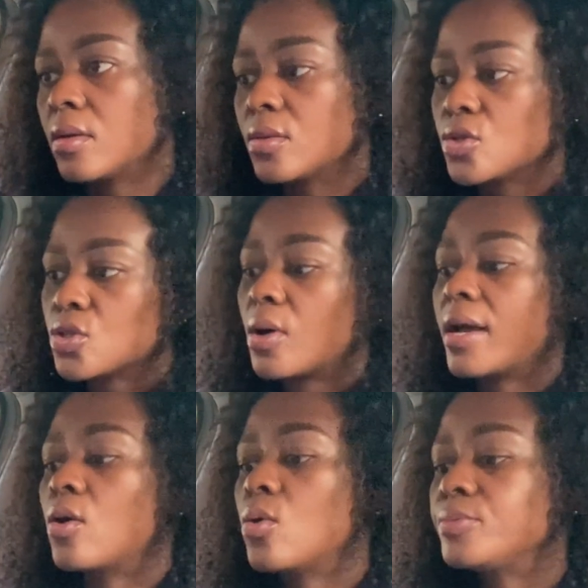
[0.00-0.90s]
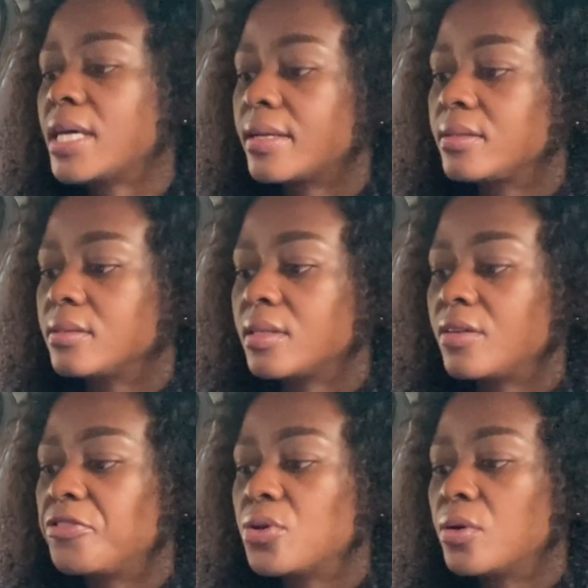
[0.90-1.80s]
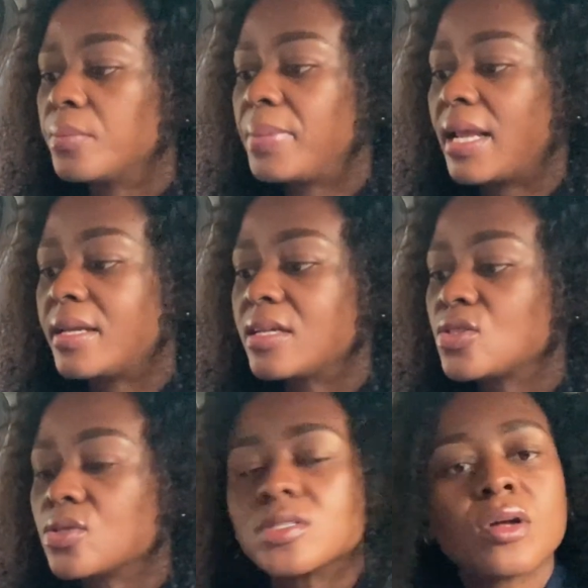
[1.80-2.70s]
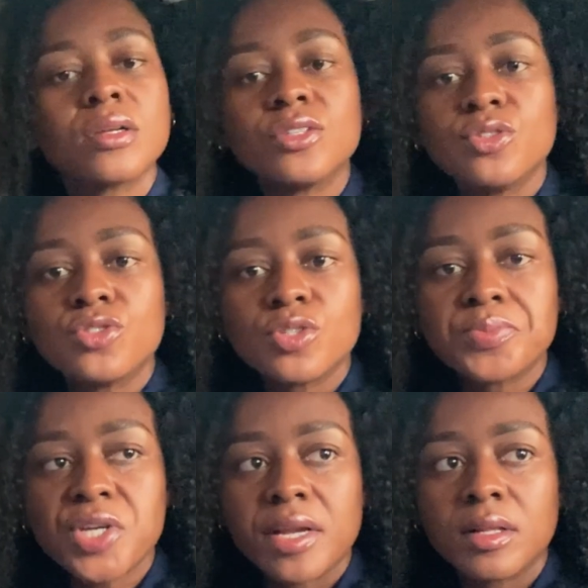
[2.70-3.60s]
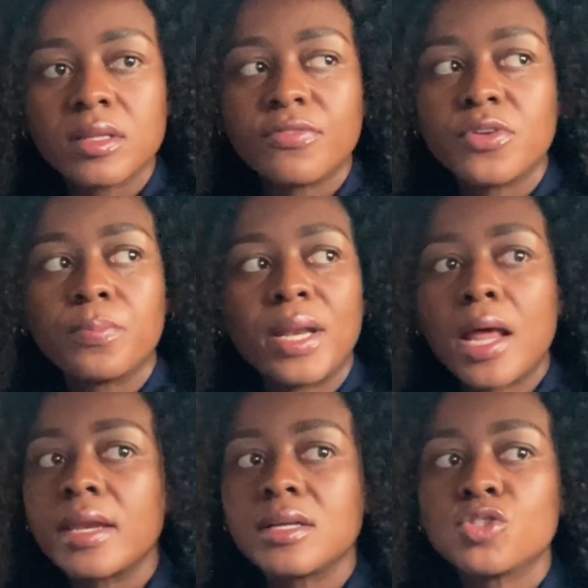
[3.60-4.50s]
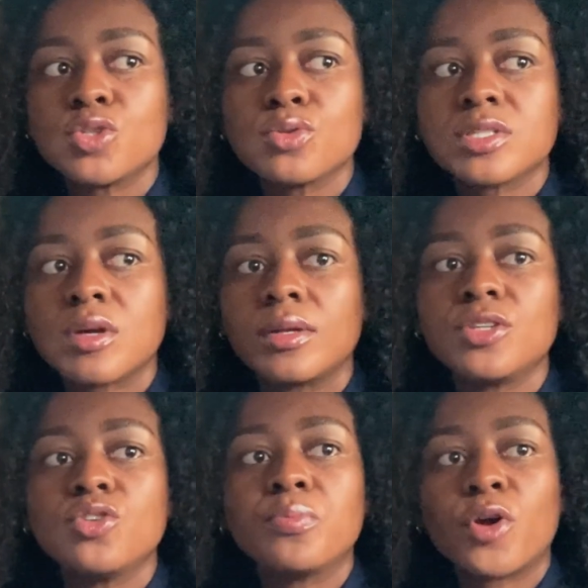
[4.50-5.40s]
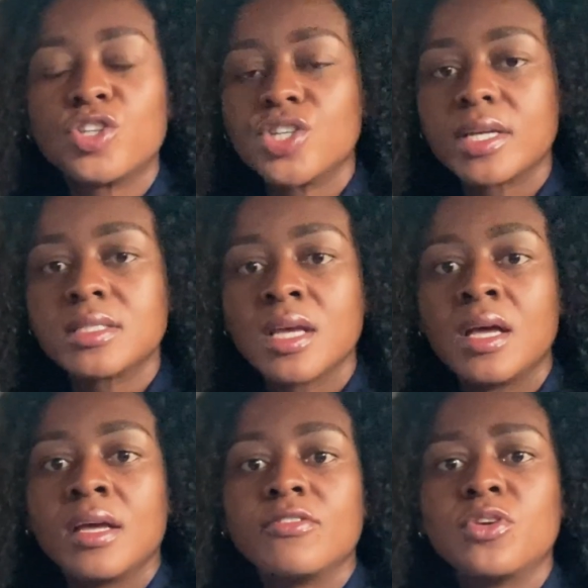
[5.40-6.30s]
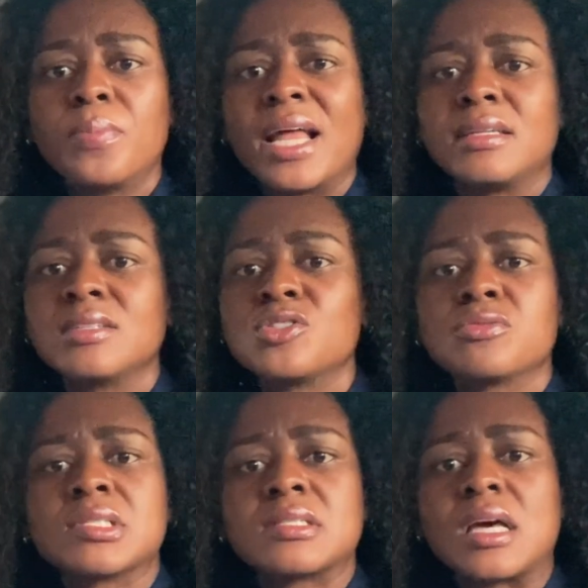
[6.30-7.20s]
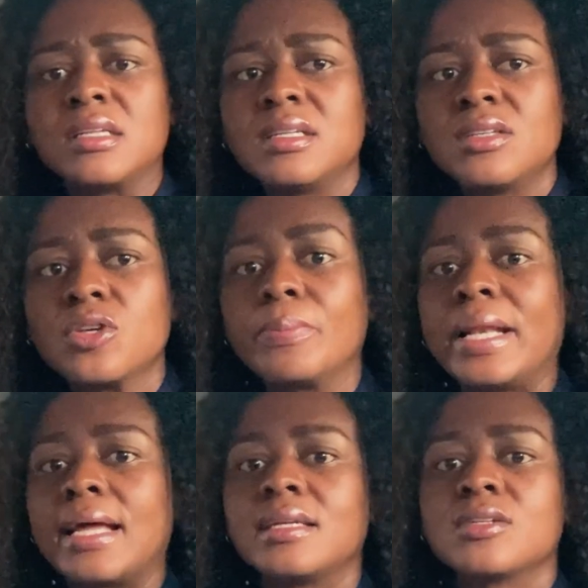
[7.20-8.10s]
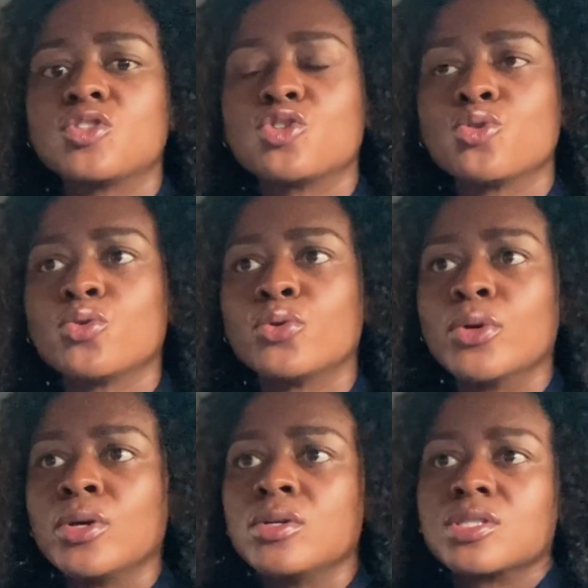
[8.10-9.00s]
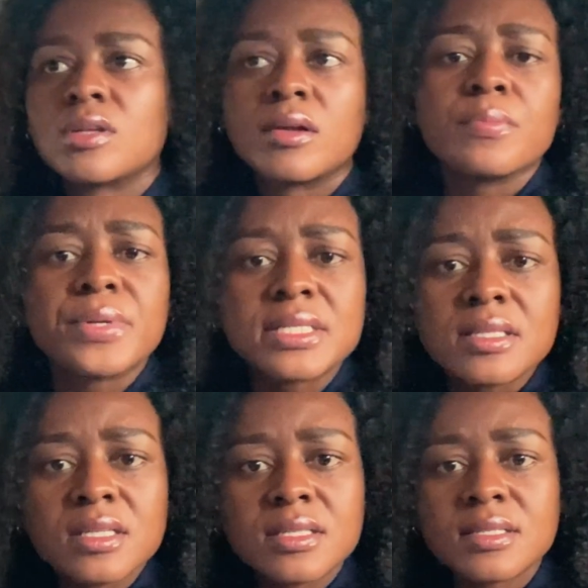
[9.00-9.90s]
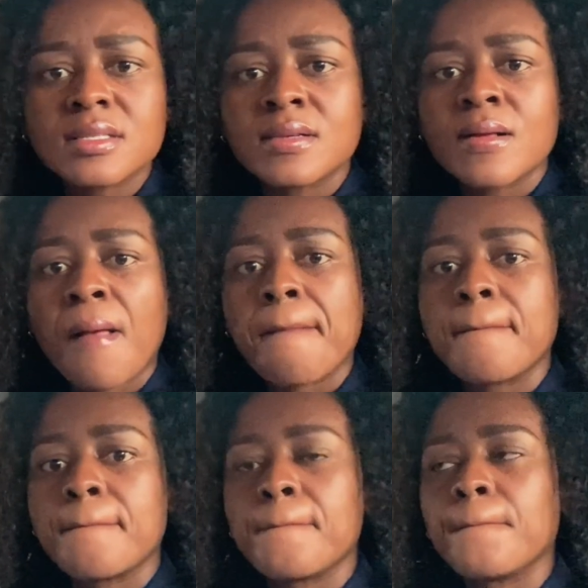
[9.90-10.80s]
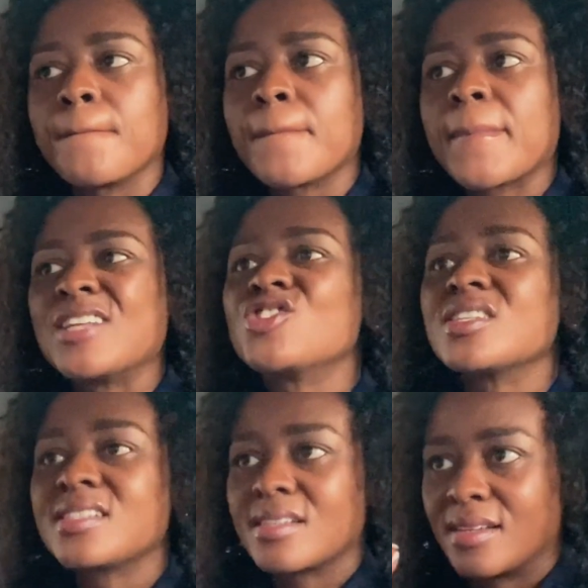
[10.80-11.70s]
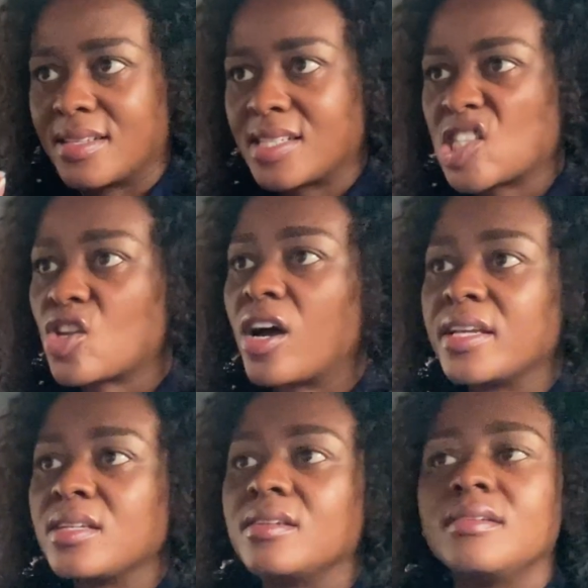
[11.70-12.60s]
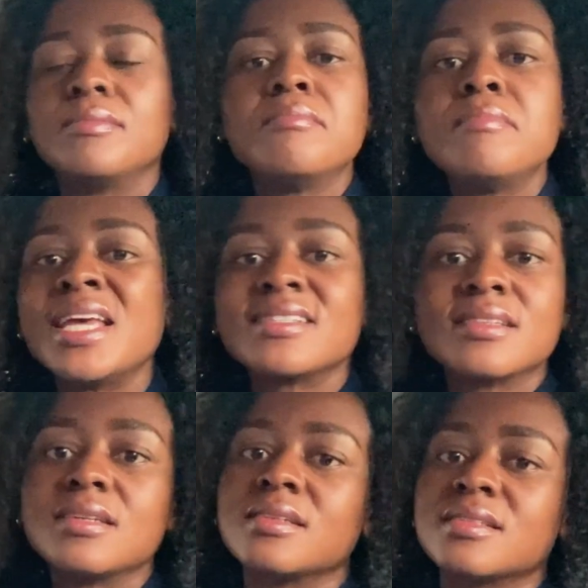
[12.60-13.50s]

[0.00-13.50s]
So I hope that if you're planning to start a YouTube channel, if you're planning to start a new project, if you're planning to study, you're planning to start a business, just start it messy.